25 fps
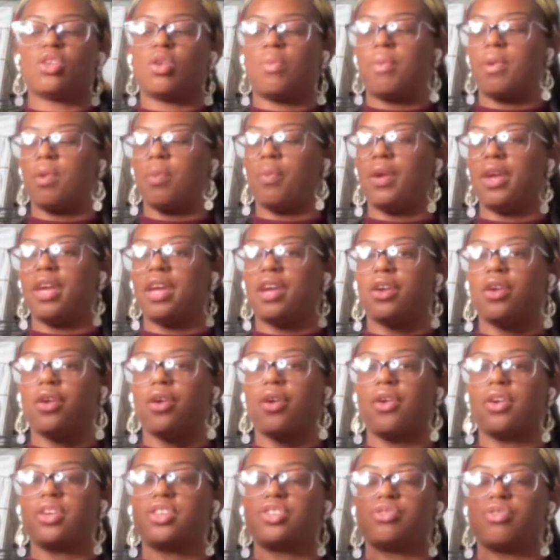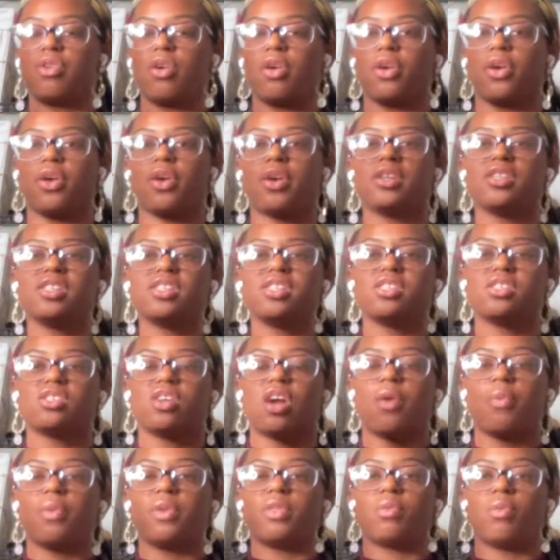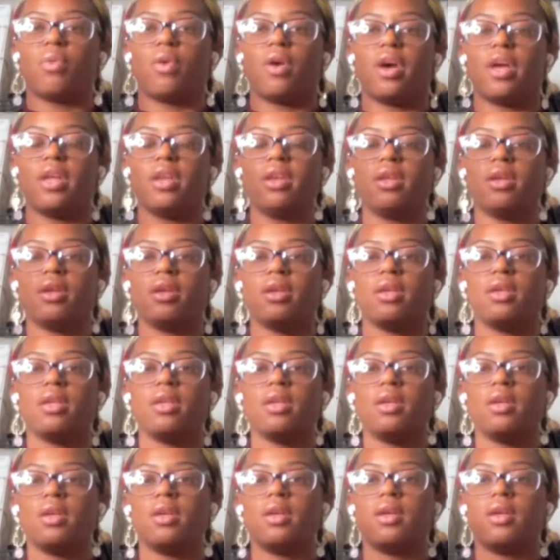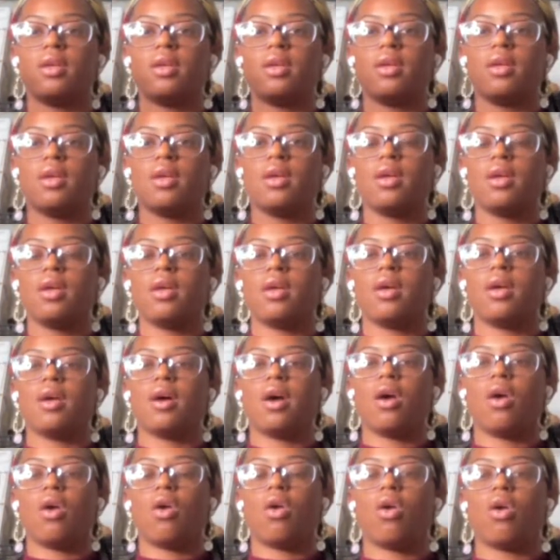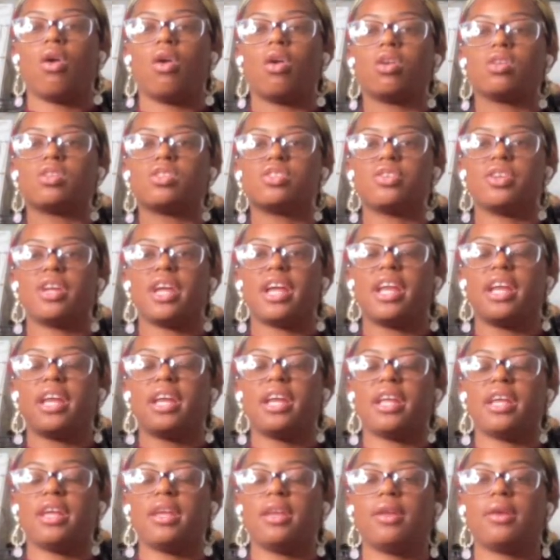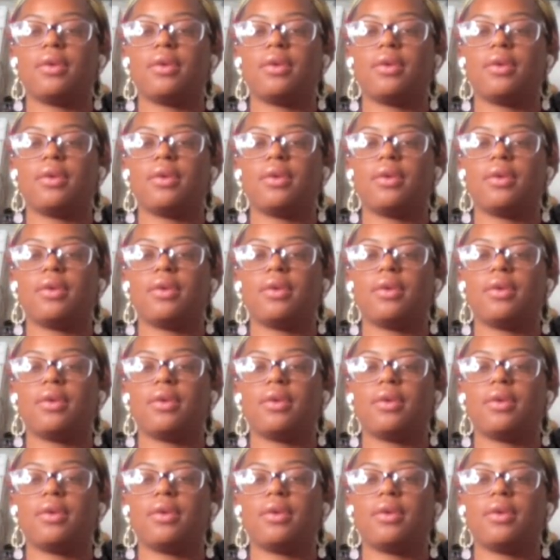bit weaker or stronger, just start with one. Alternating it.